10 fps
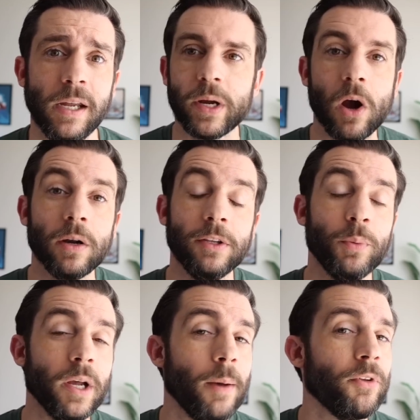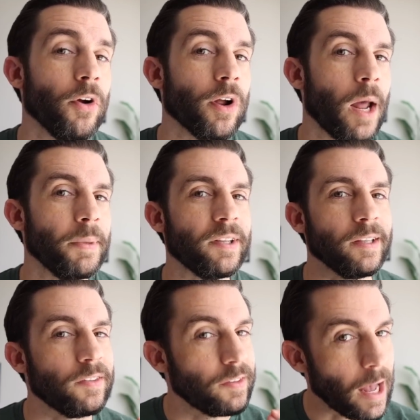Regardless, when it comes to ergonomics,
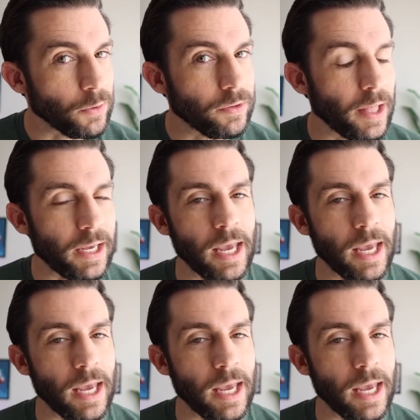it sounds like